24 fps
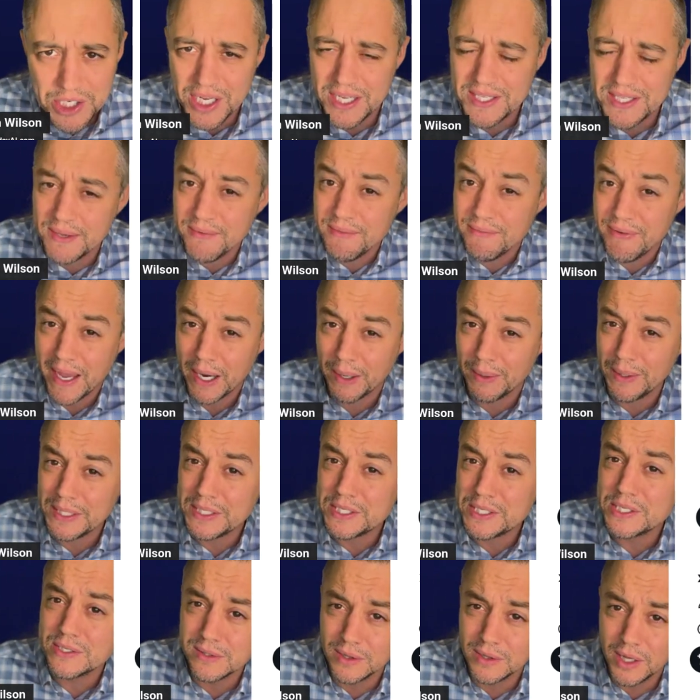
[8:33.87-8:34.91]
It's a very
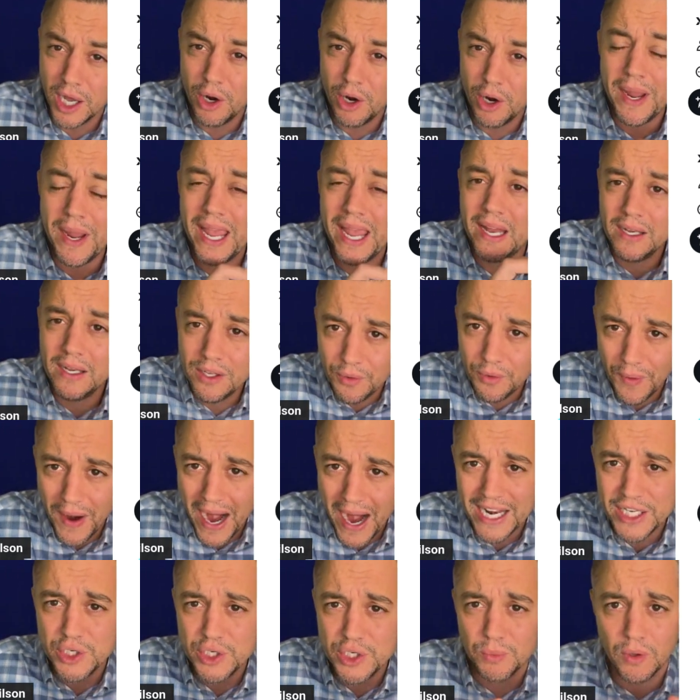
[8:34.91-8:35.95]
slow and
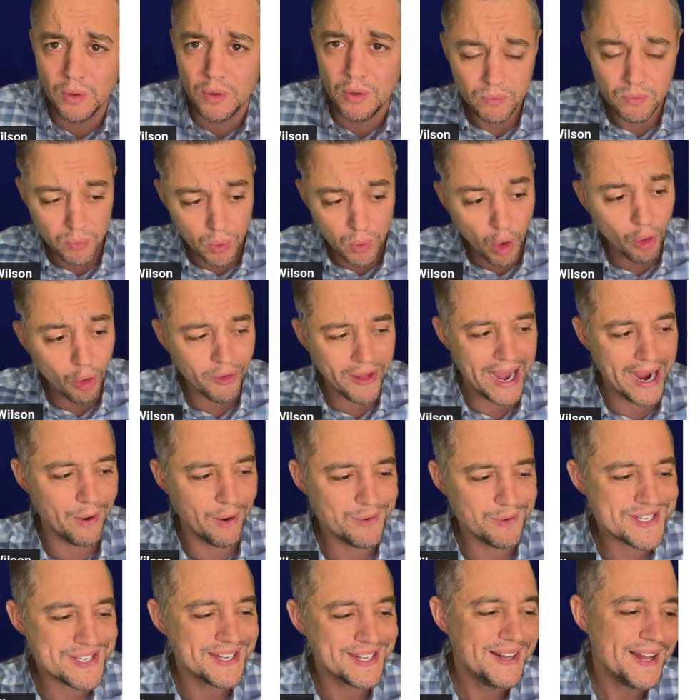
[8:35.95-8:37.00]
gradual
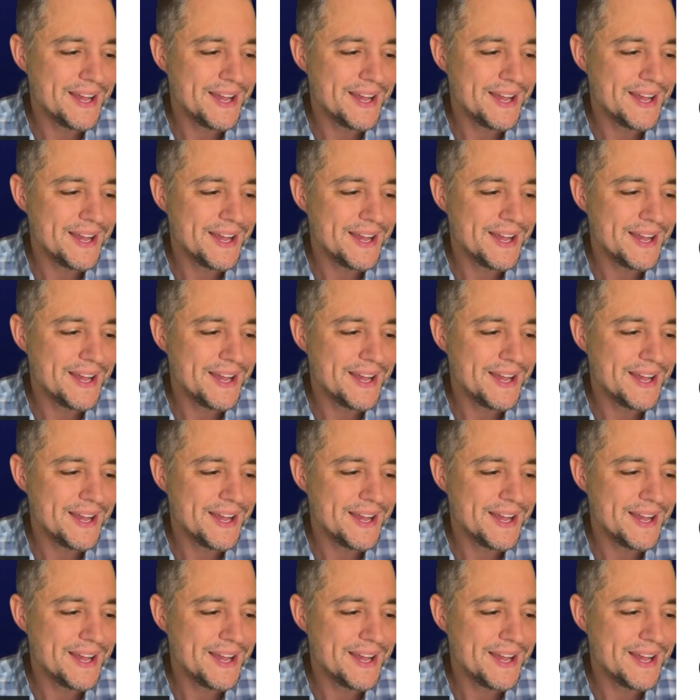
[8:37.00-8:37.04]
rollout.